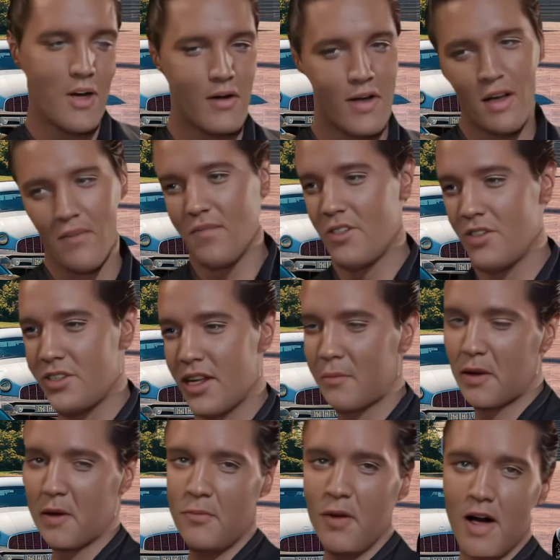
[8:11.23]
earning
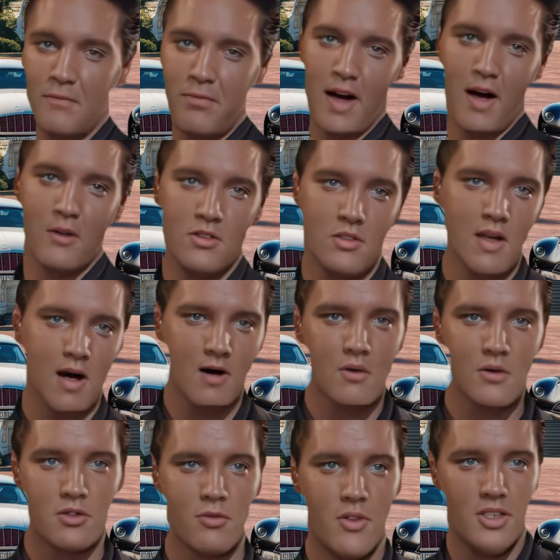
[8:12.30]

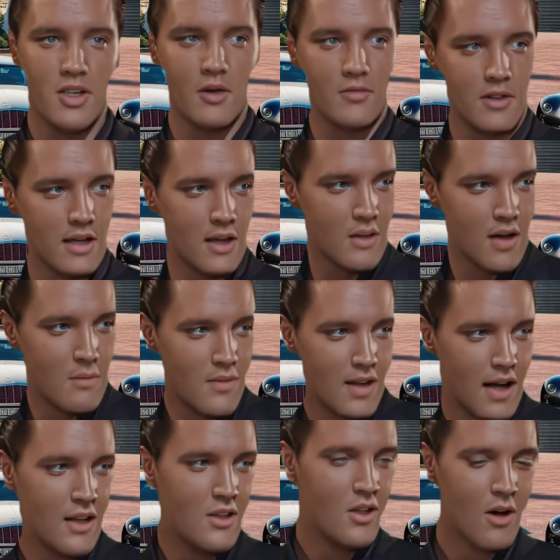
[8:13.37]
$75,000 received an income
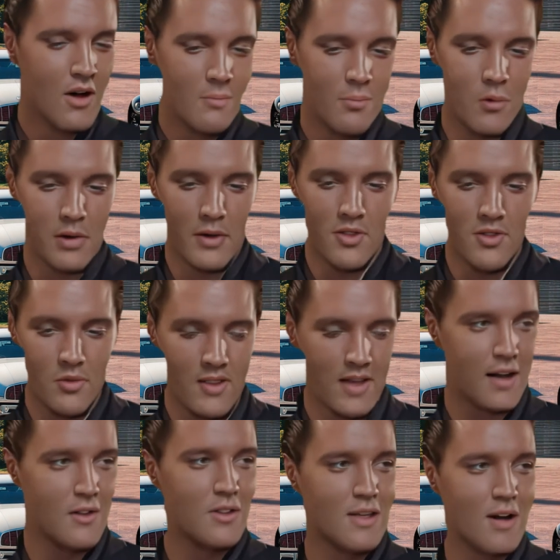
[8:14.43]
tax cut of more than
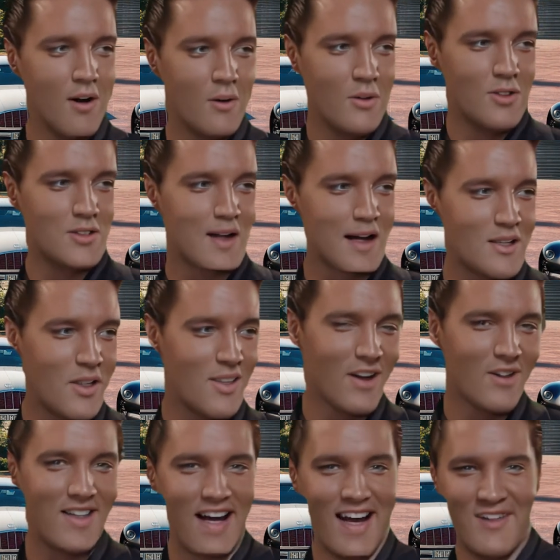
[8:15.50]
$2,000, slashing
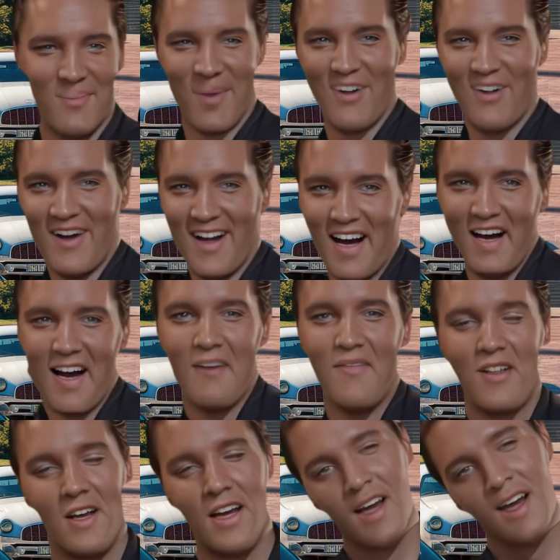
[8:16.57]
their tax bill in
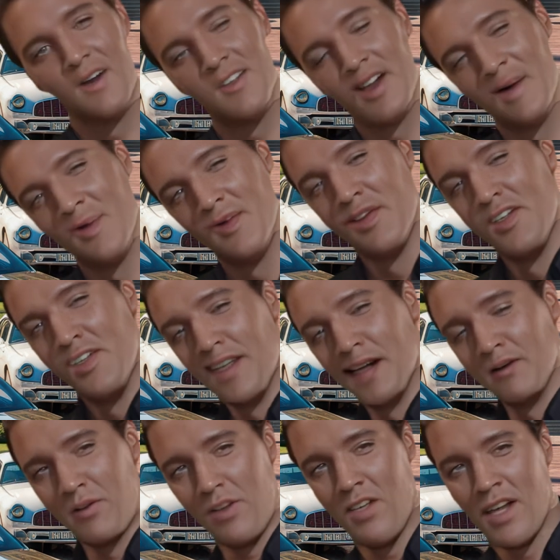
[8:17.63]
half. Doubled the
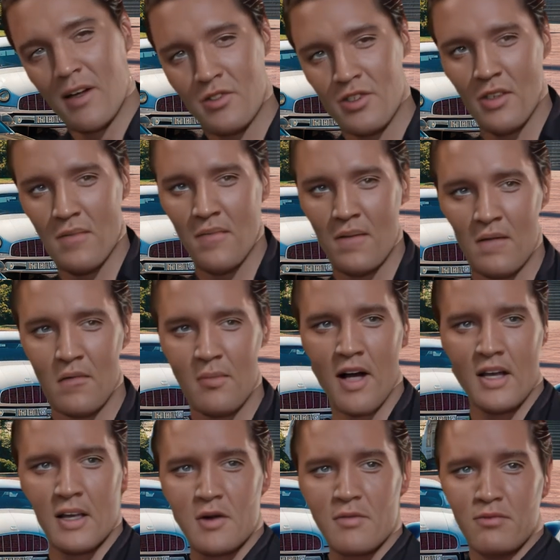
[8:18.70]
standard deduction,
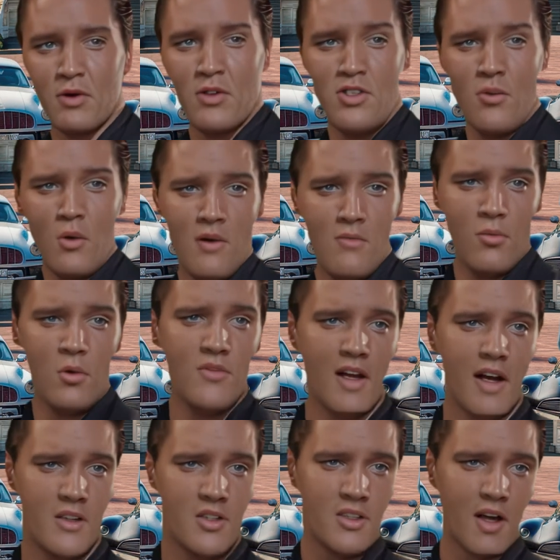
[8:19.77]
making the first
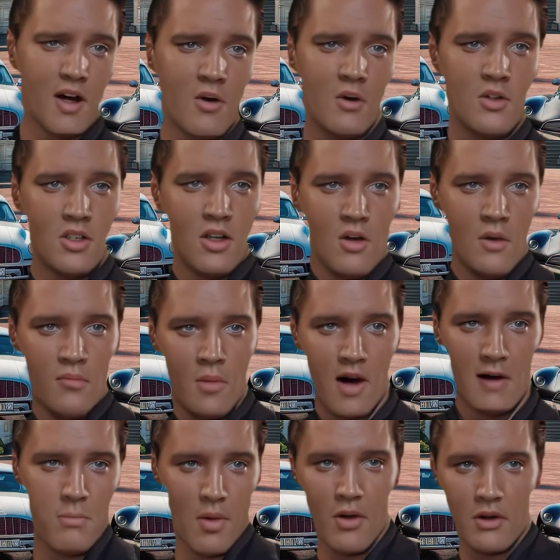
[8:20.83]
$24,000 earned
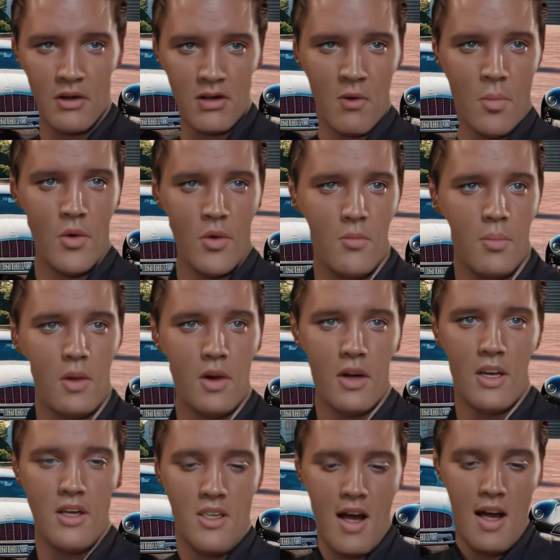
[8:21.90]
by a married couple
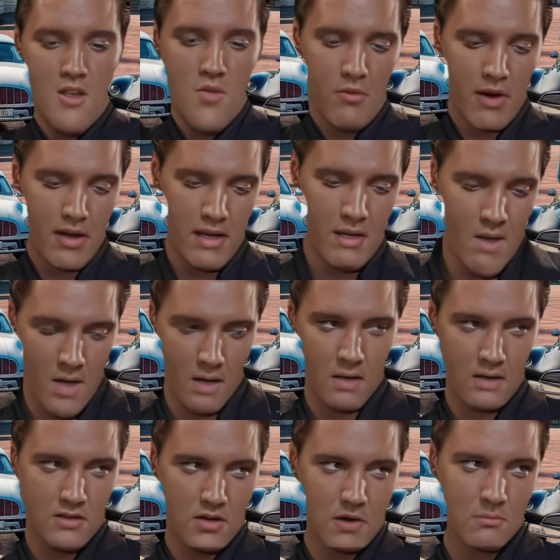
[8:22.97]
completely tax-free.
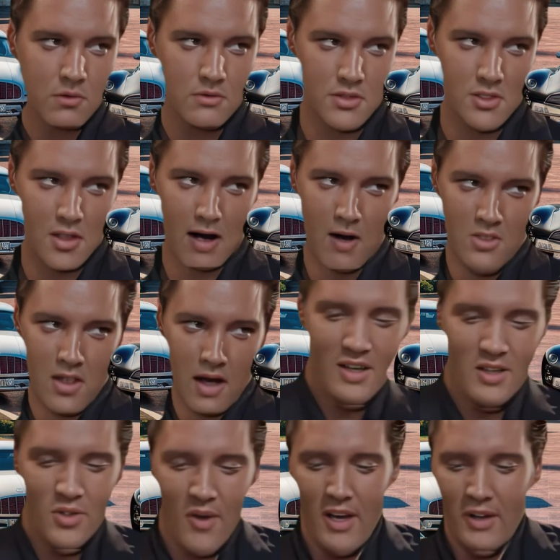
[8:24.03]
Doubled the child
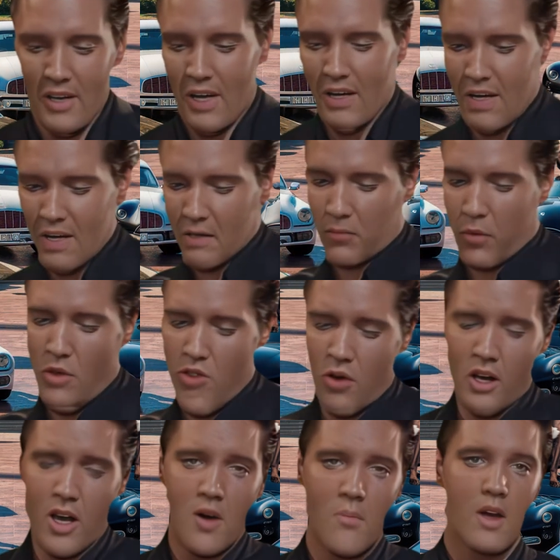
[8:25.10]
tax credit.
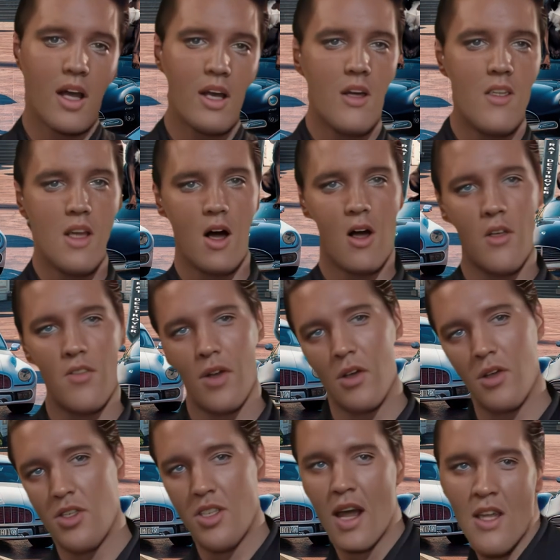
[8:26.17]
Virtually eliminated the
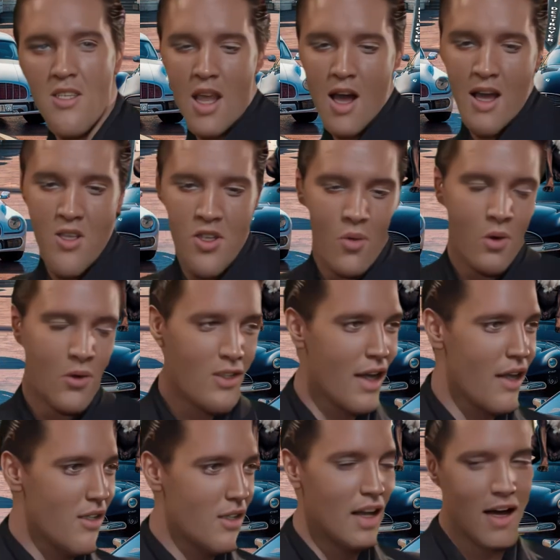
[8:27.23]
unfair estate tax or
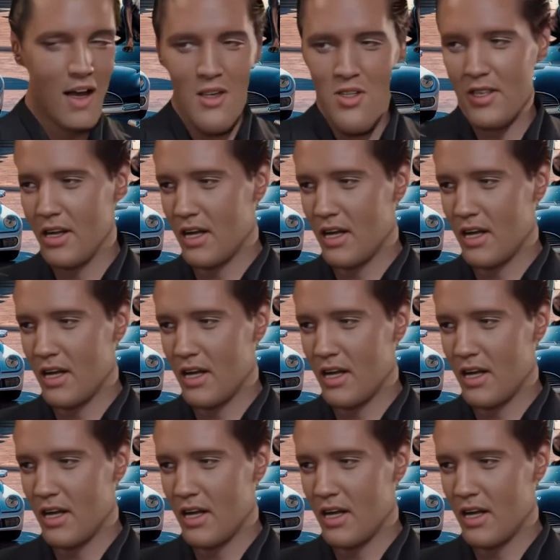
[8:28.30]
death tax.